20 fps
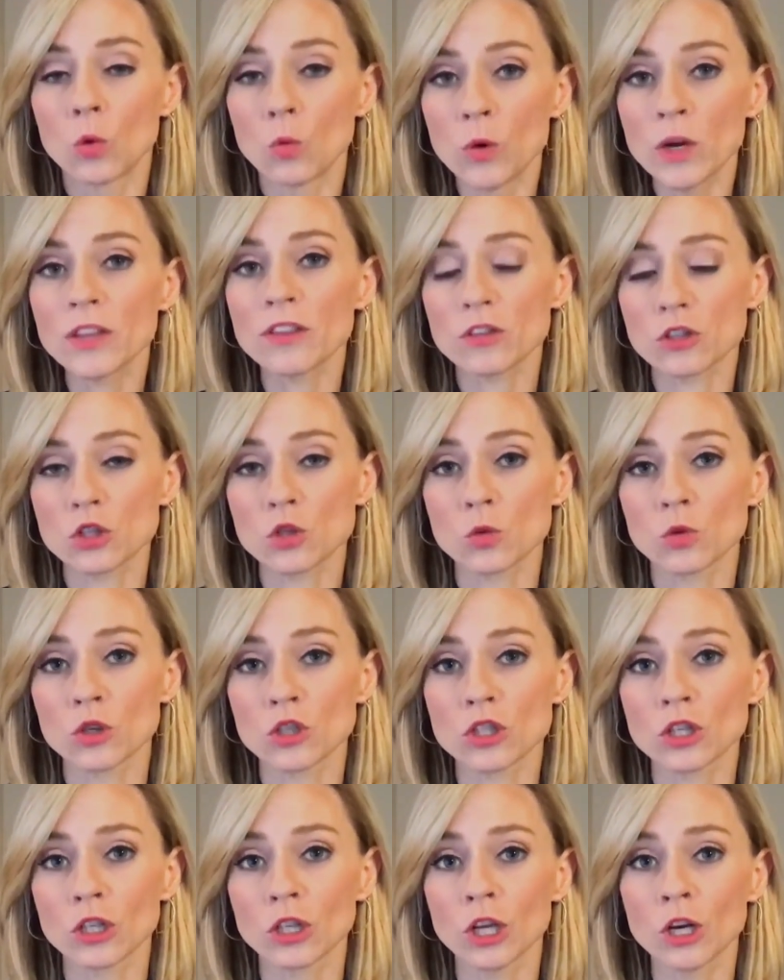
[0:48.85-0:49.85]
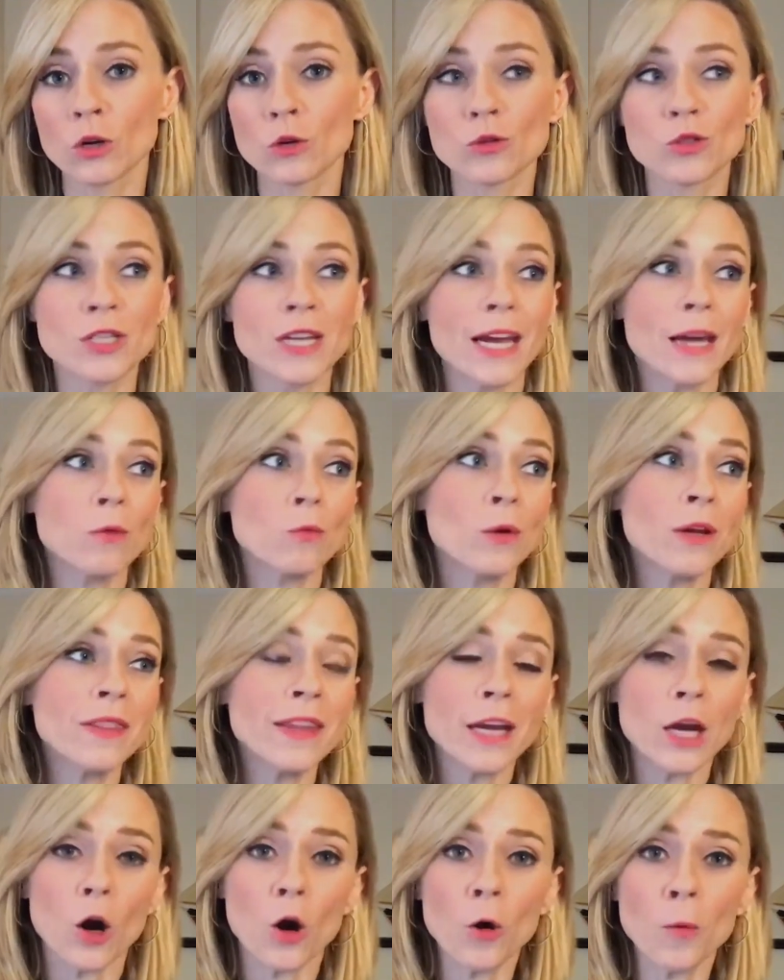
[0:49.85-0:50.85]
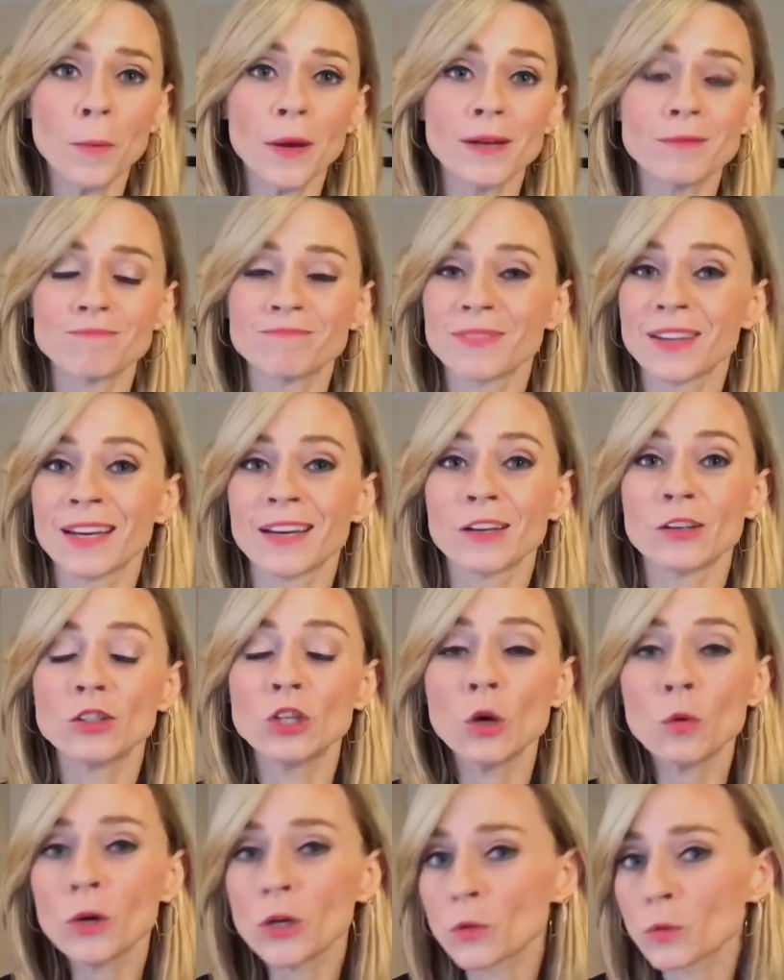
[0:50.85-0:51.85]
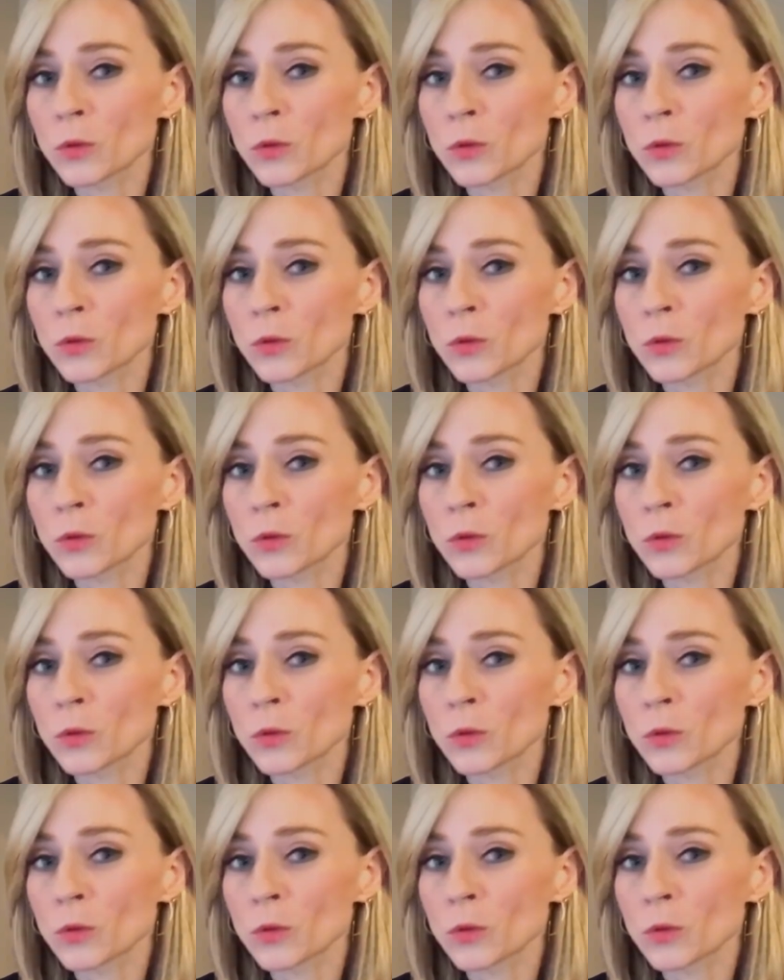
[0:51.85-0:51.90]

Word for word: with stores closed. And when they open, no